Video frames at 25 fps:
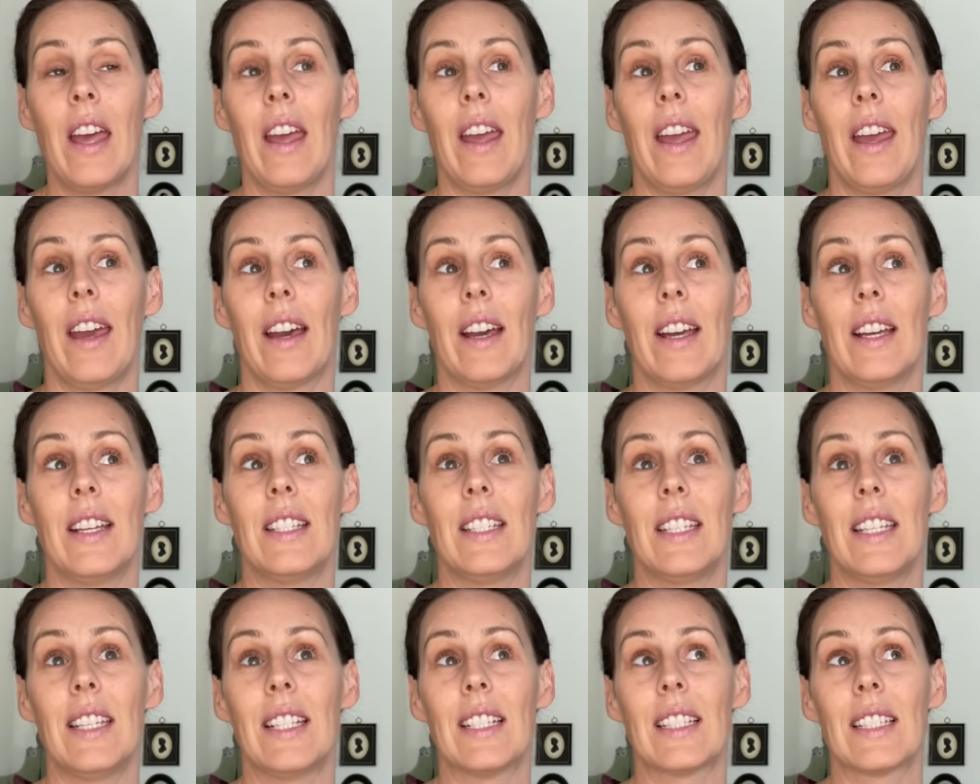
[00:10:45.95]
and
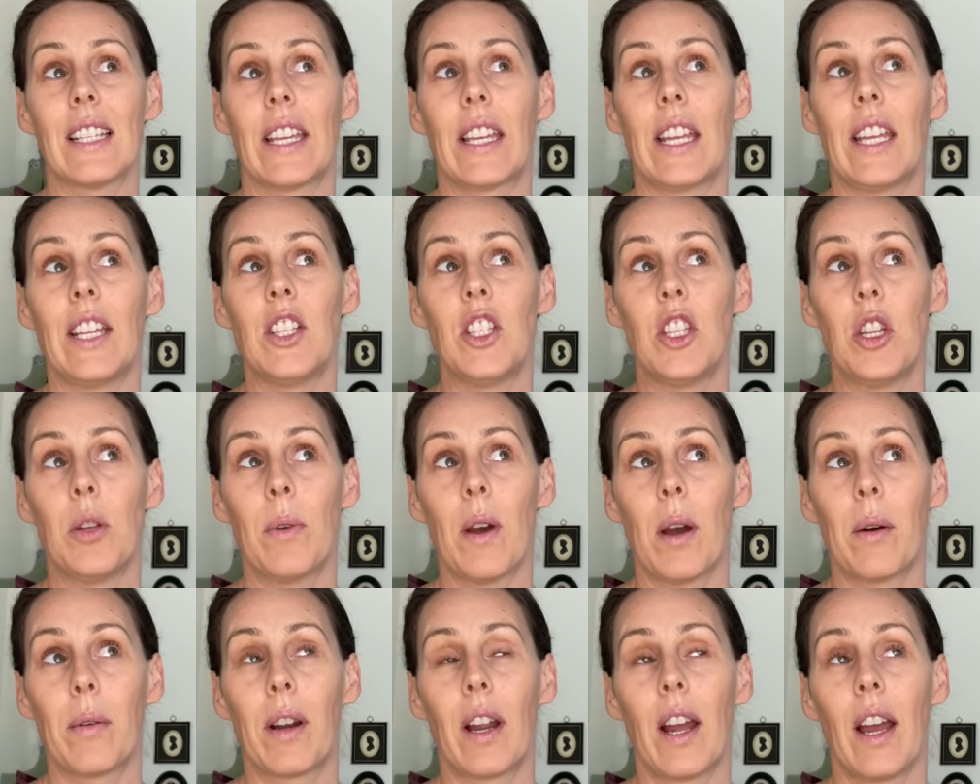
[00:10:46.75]
it is like a two
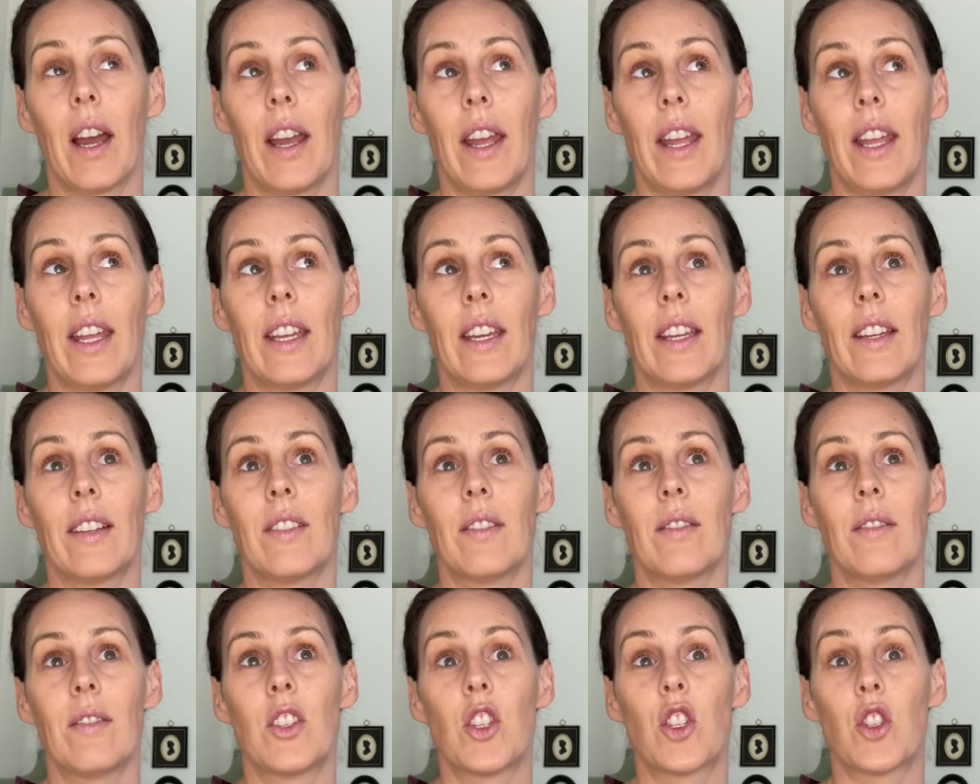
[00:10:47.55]
hour hike
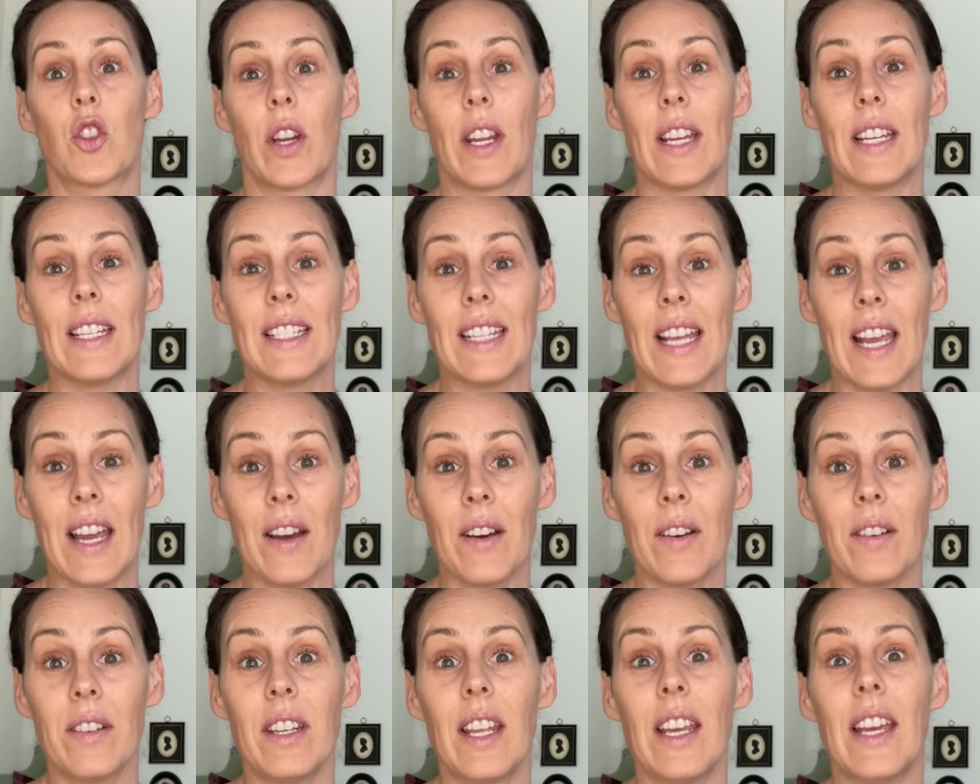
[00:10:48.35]
straight
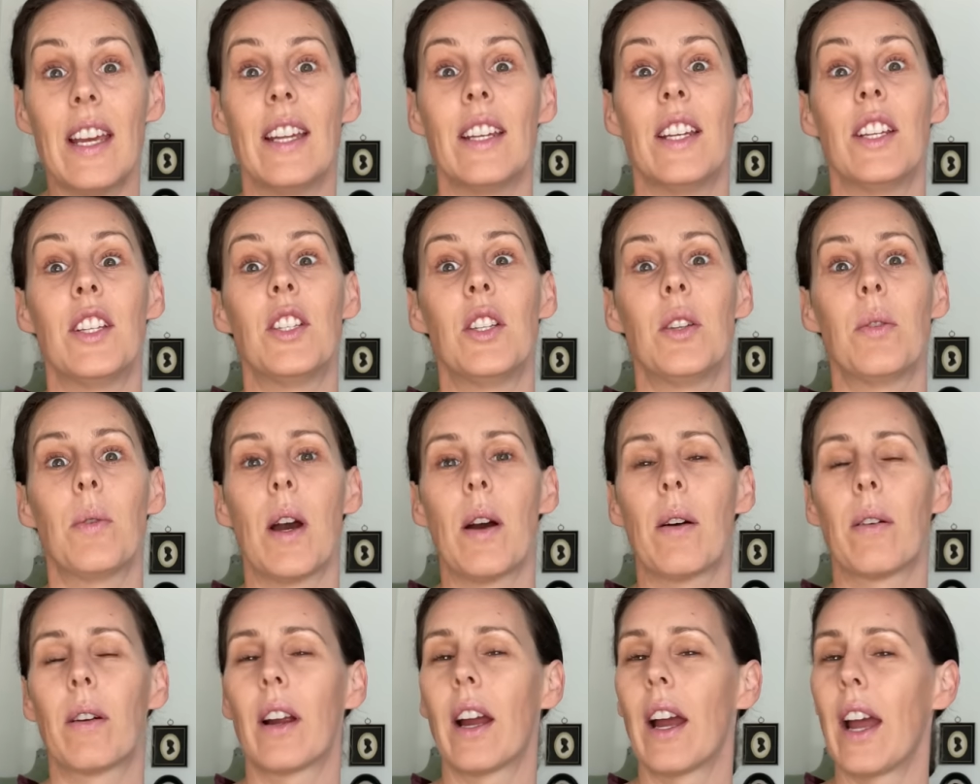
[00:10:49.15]
down and a two
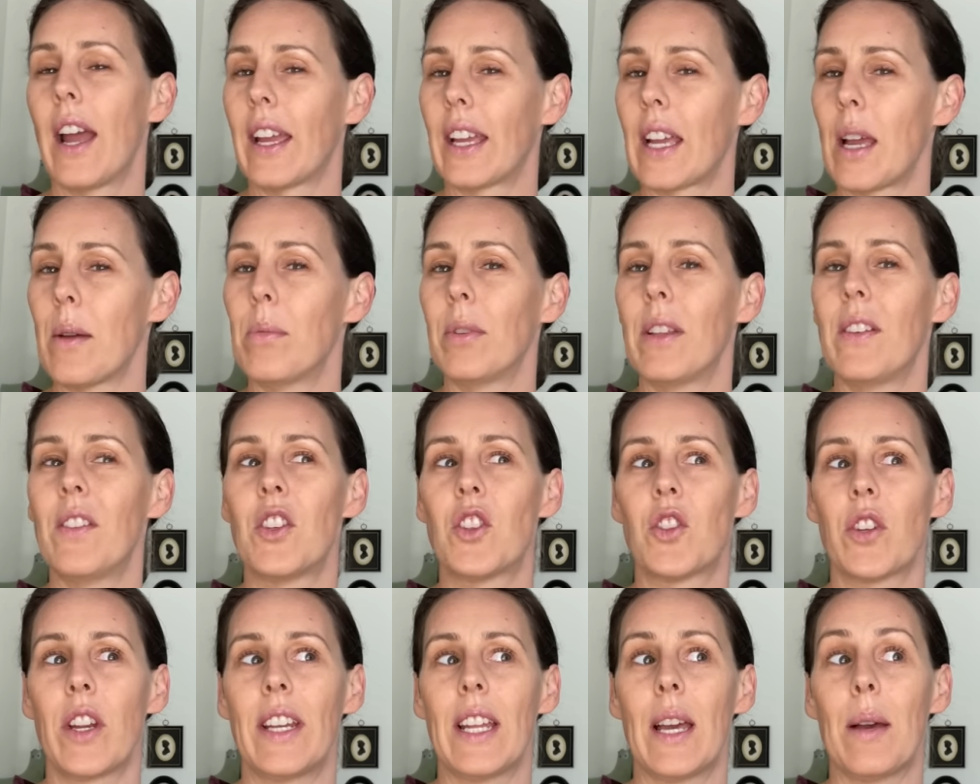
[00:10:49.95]
hour hike, I believe,
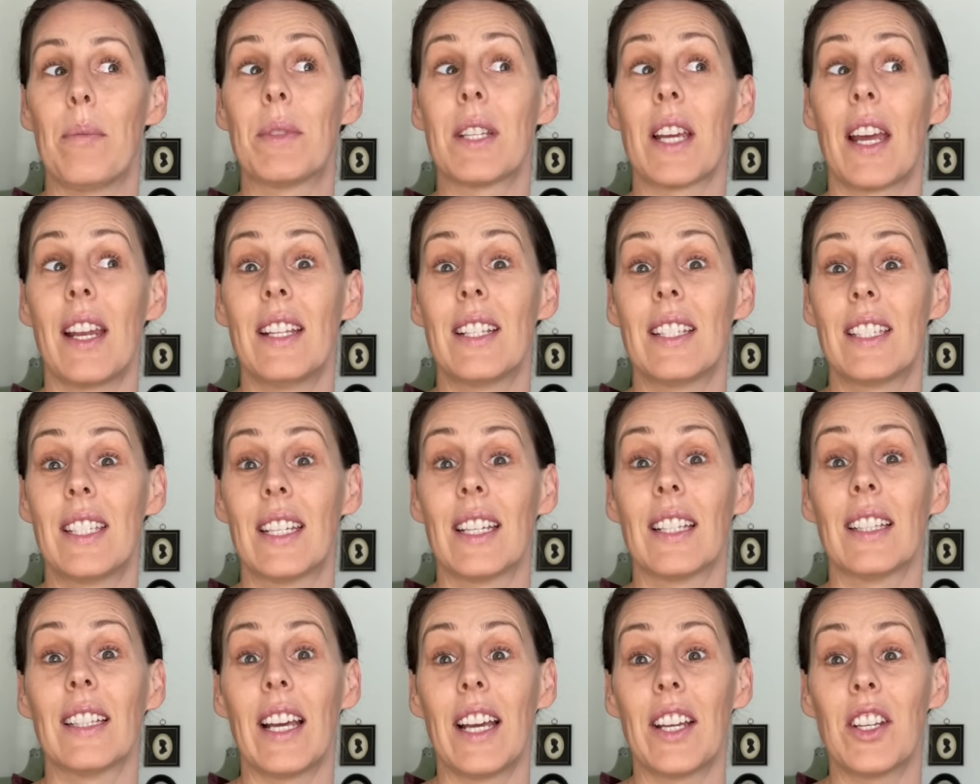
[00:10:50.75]
straight up. Titus did
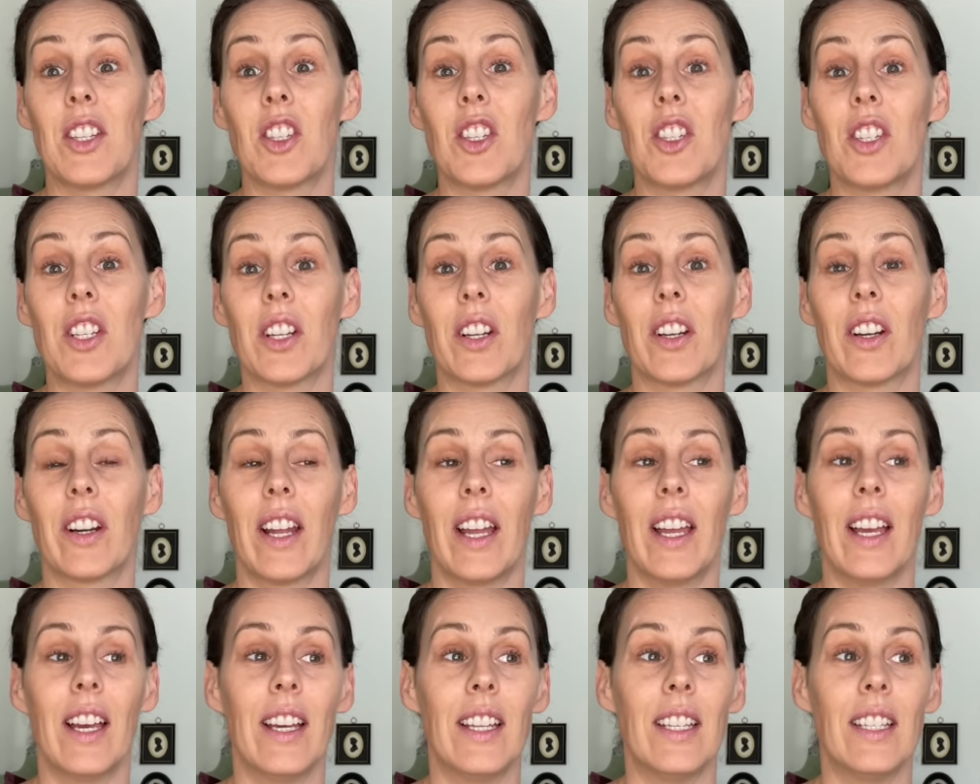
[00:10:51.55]
it last year
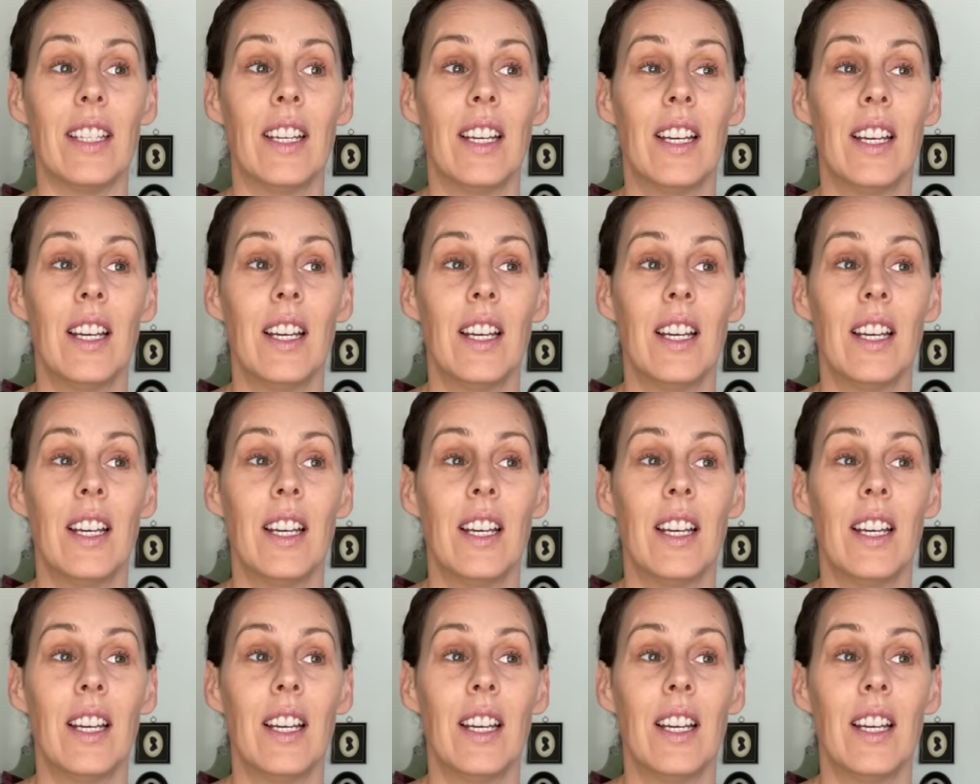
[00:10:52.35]
and